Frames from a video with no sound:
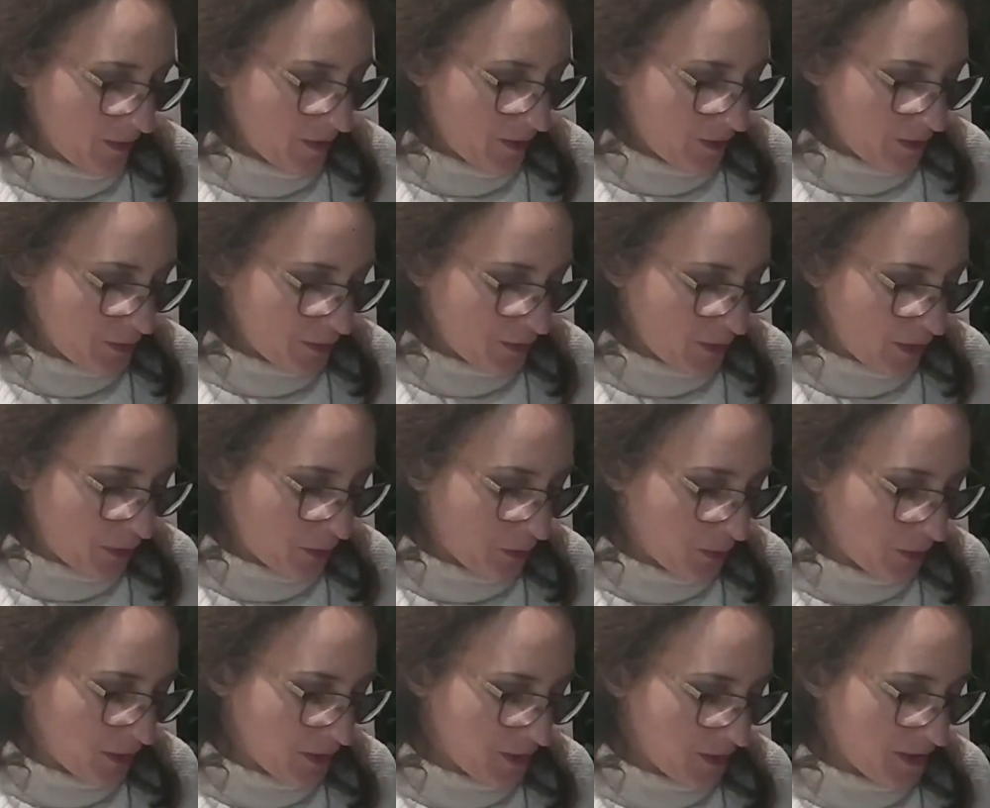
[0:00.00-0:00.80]
So I
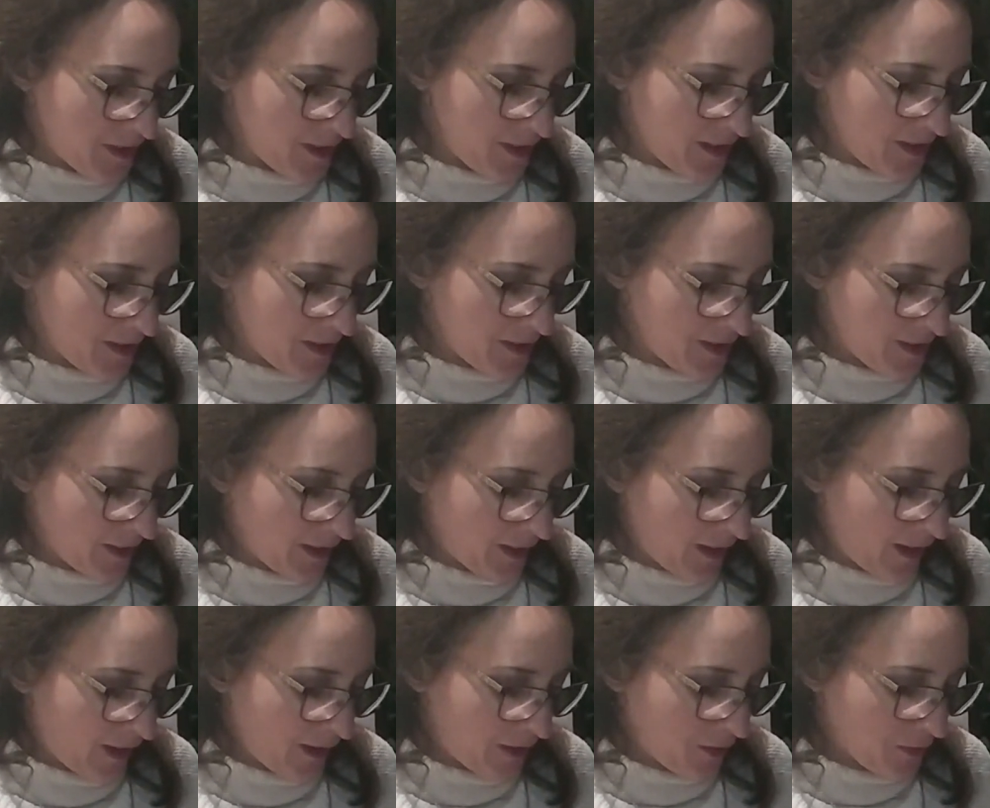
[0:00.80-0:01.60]
could insist and
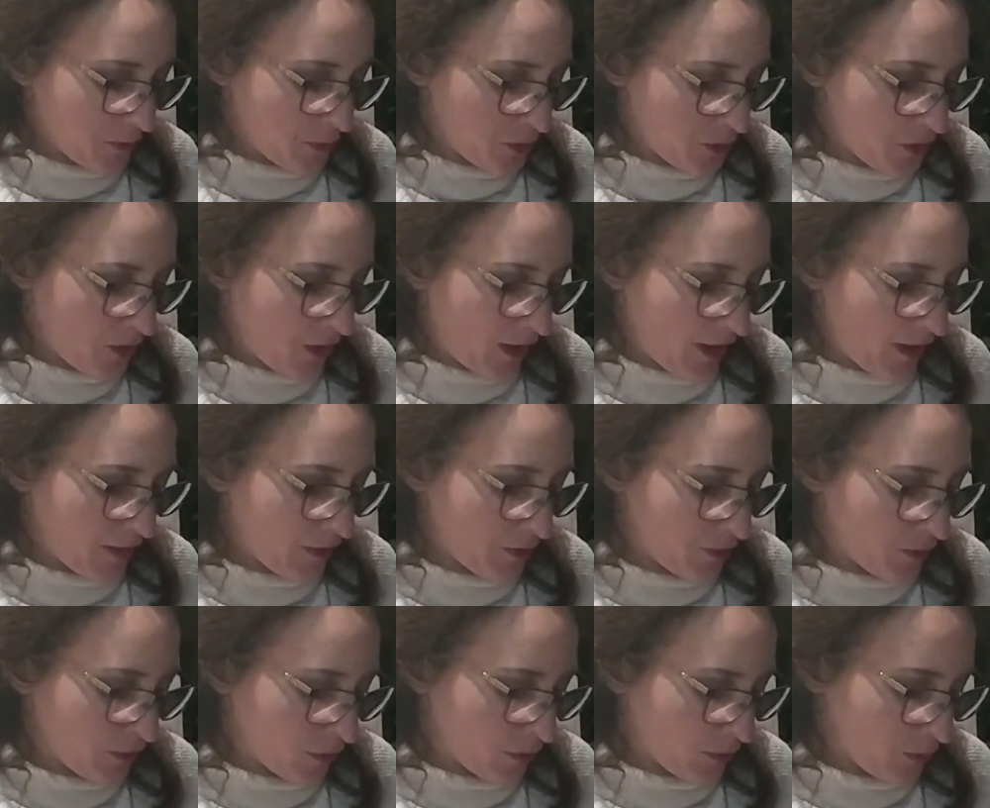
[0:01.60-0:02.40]
I could try
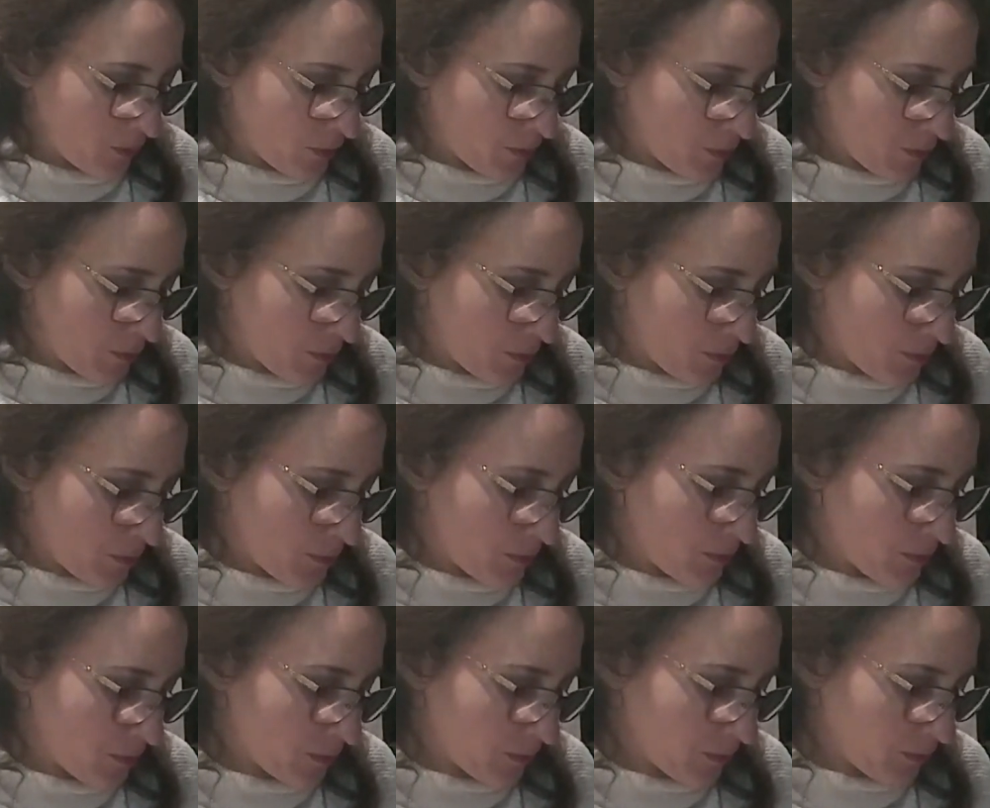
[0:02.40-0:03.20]

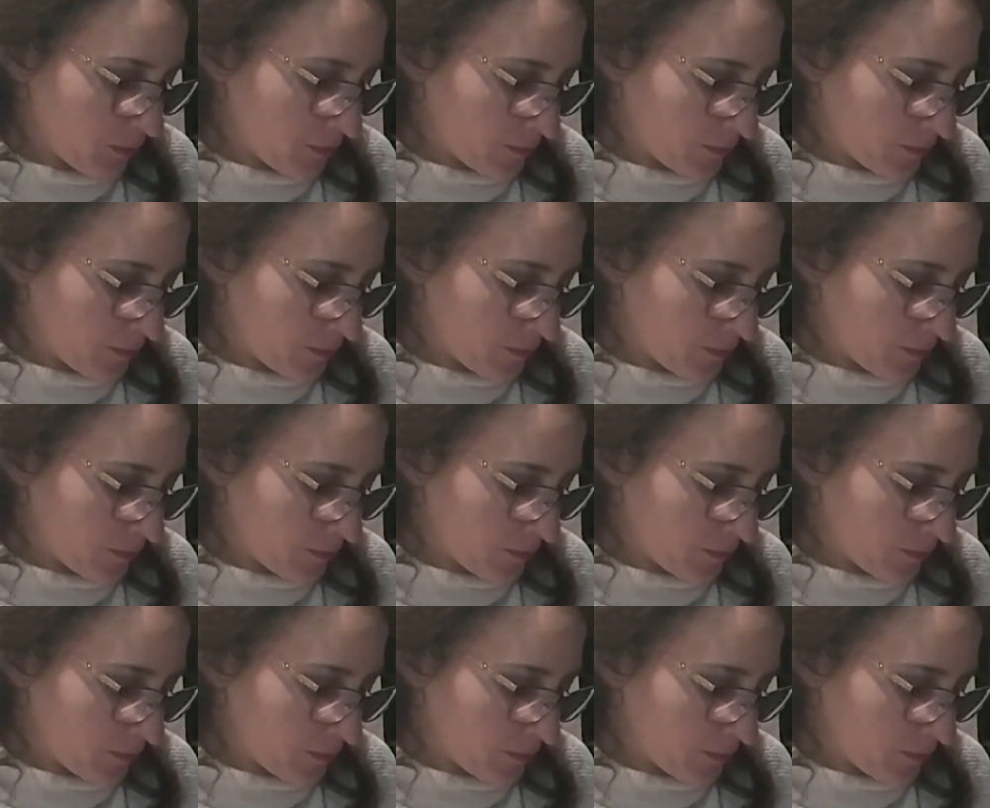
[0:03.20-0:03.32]
to